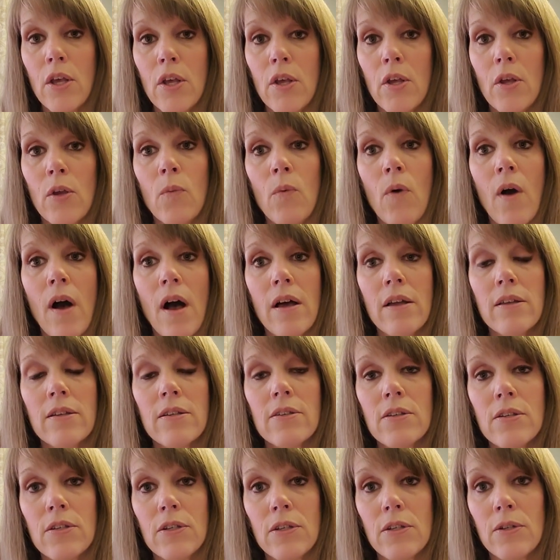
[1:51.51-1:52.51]
who
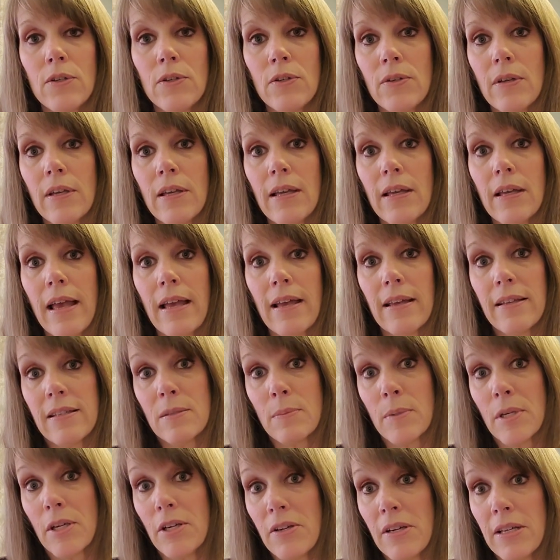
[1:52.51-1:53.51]
want to
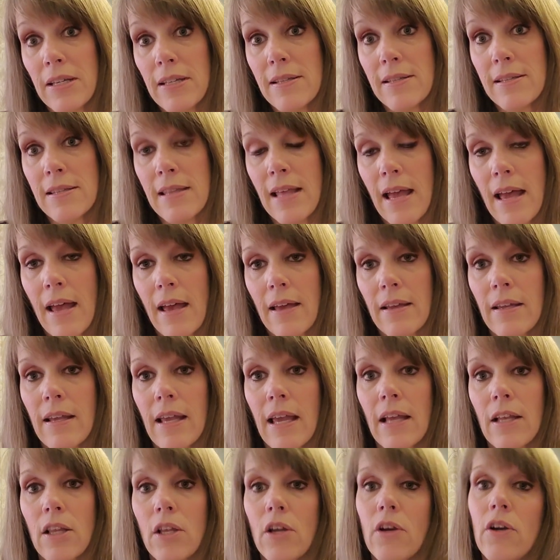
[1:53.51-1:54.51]
experience that
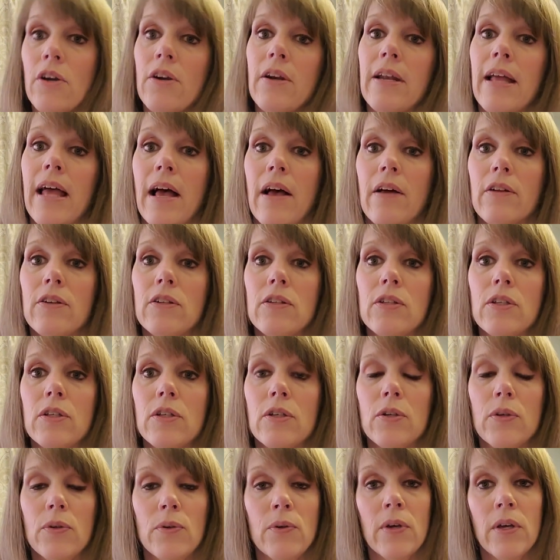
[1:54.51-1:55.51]
and learn how
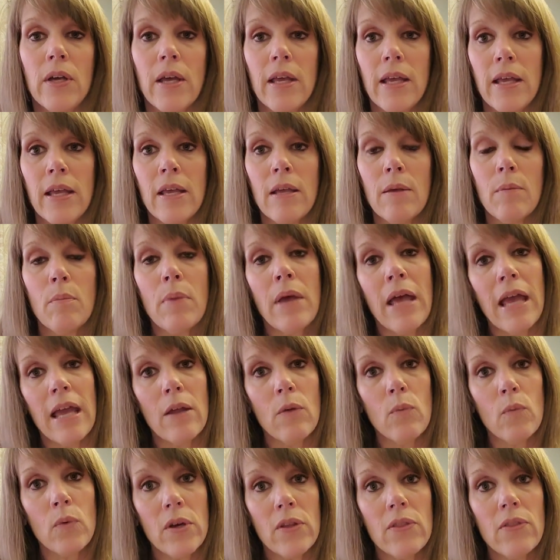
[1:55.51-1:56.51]
to
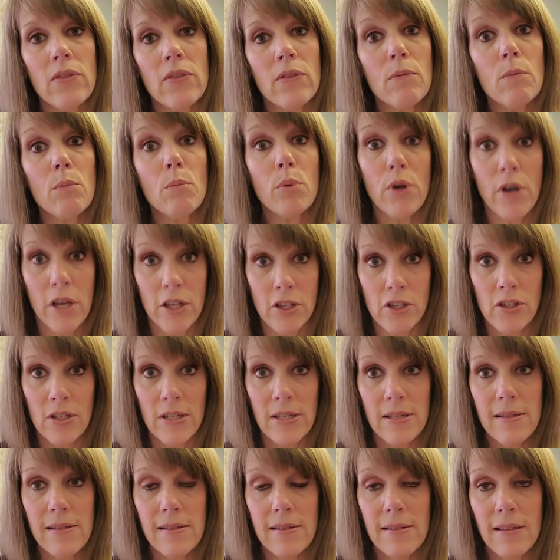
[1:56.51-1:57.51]
paint with
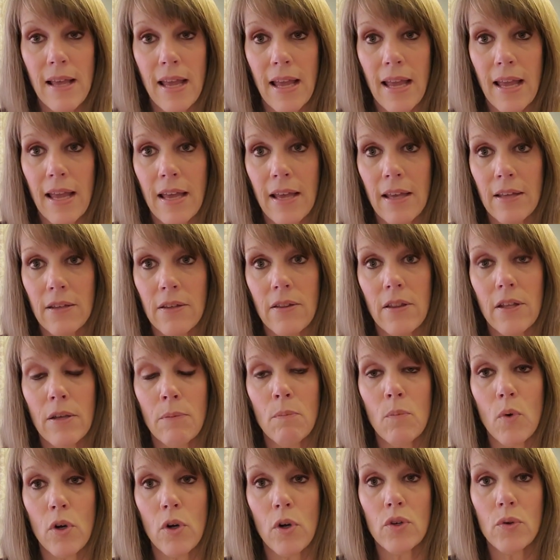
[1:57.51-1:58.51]
brushes and the
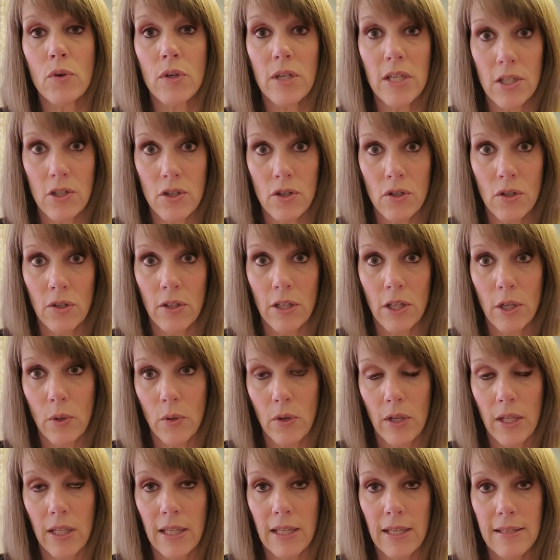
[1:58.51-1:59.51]
more traditional
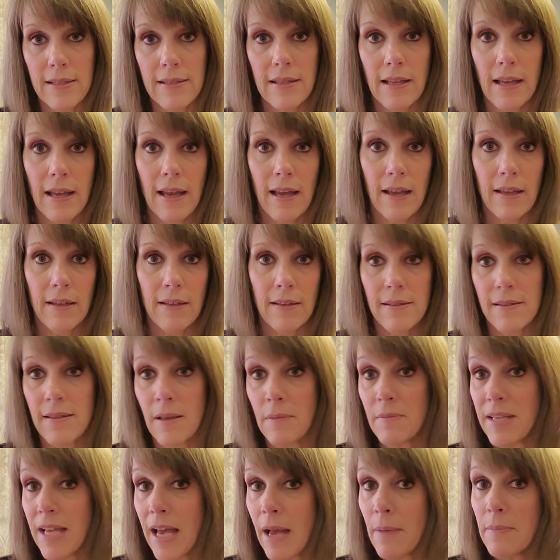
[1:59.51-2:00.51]
acrylics. And
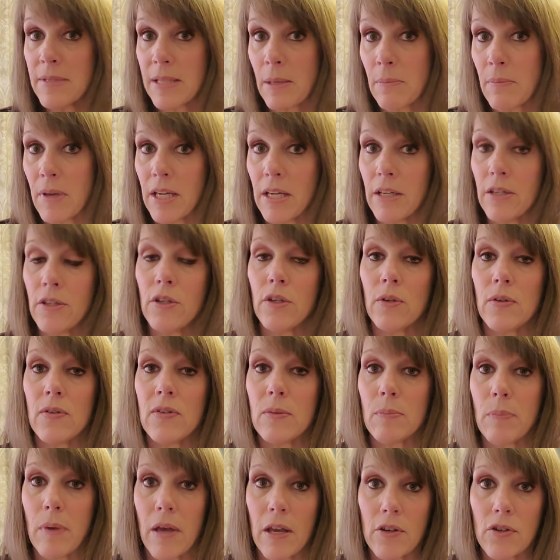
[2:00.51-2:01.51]
sometimes I'm going to do
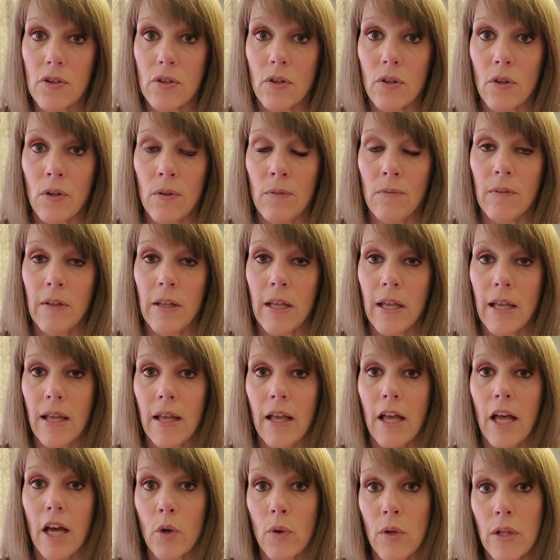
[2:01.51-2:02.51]
special
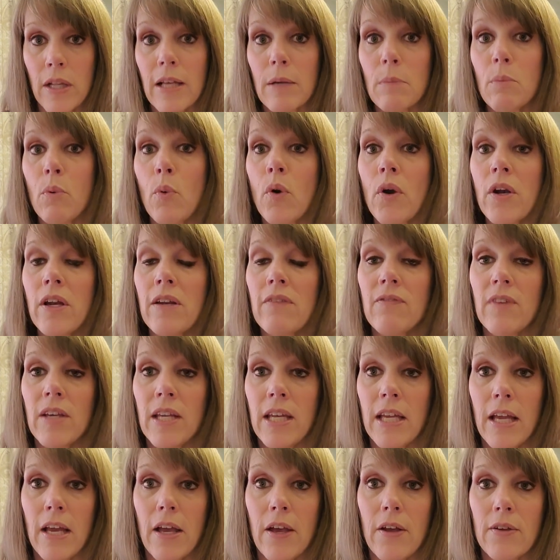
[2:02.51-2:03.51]
acrylic pouring
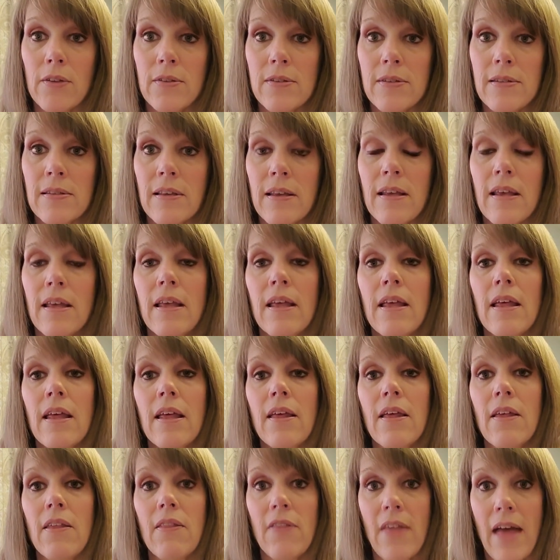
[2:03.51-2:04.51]
videos
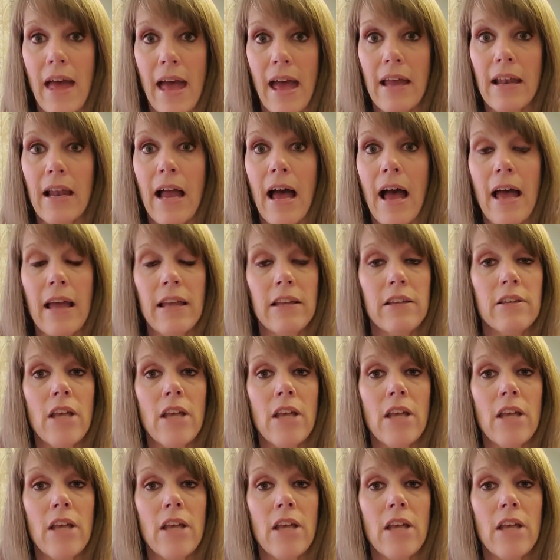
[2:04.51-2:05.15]
that I